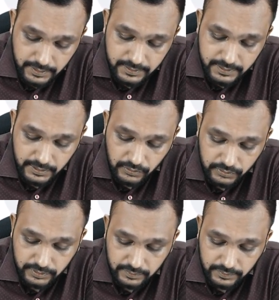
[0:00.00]

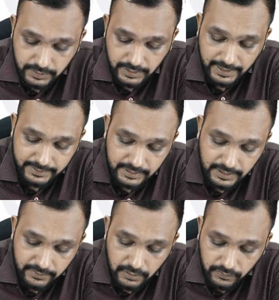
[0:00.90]
stenosis at the
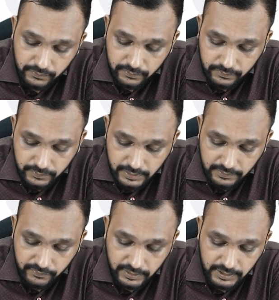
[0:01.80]
level of
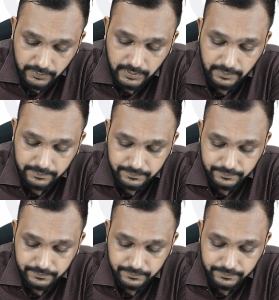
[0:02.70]
infundibulum.